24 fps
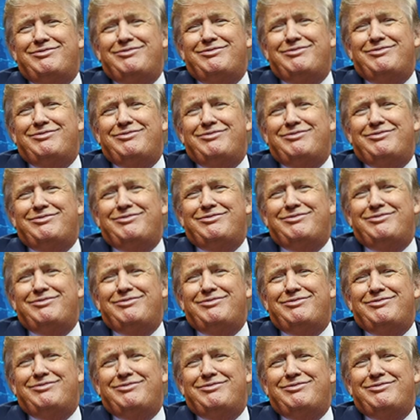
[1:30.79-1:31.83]

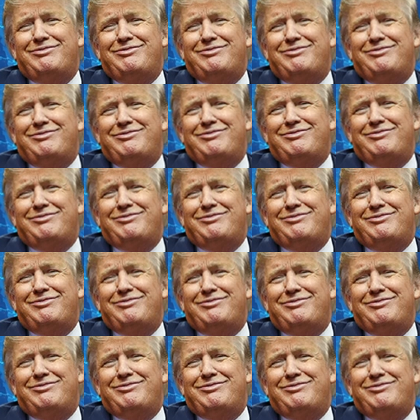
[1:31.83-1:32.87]

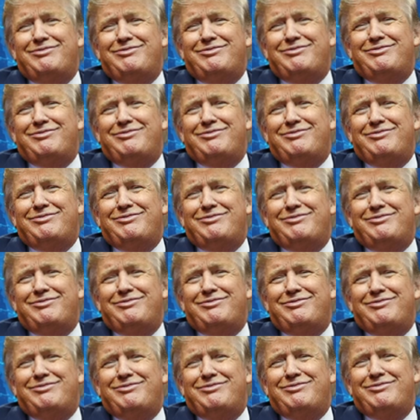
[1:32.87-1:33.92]

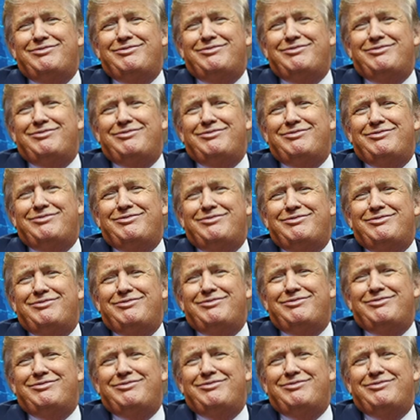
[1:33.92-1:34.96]

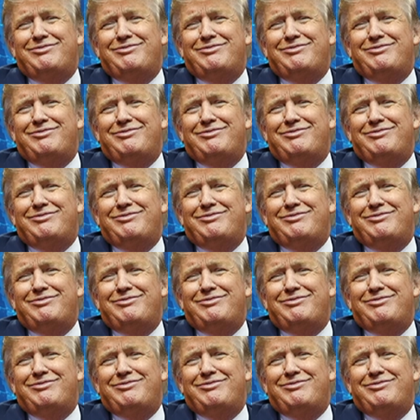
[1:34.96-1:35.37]
No words are spoken by the person on screen.